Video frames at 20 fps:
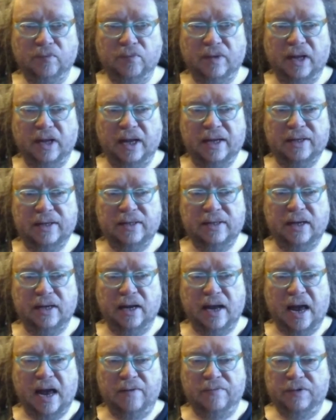is
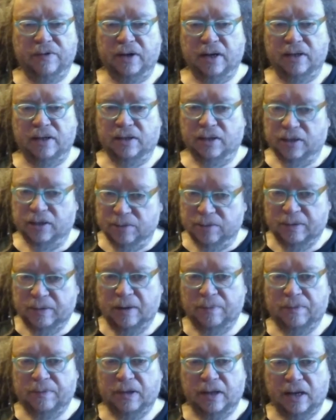advertising. It's
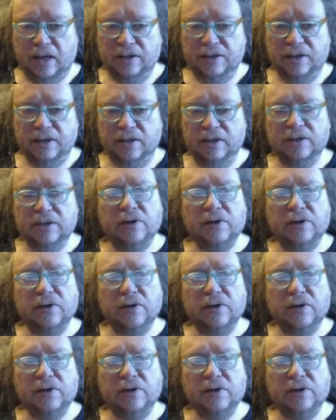manipulation.